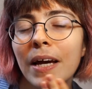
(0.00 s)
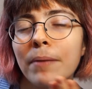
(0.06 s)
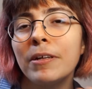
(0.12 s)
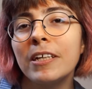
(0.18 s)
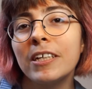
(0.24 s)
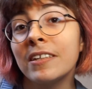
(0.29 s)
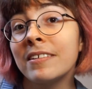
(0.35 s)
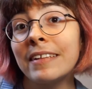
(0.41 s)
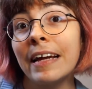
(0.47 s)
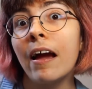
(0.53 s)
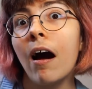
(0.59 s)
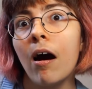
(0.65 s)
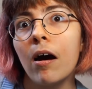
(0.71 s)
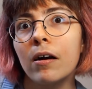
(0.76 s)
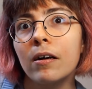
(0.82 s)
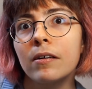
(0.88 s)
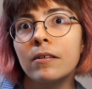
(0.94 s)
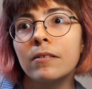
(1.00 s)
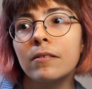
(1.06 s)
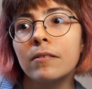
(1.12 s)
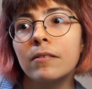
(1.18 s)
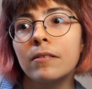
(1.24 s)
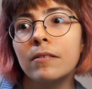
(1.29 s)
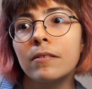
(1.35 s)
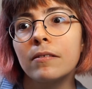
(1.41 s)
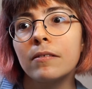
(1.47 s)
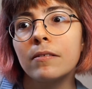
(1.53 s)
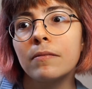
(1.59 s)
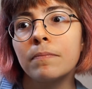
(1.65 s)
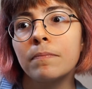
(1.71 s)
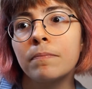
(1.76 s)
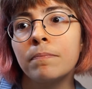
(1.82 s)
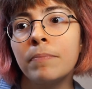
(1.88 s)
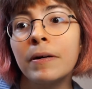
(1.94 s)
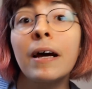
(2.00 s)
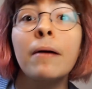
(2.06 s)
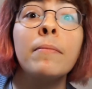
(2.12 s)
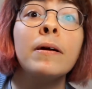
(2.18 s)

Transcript: I mean, because they are. But I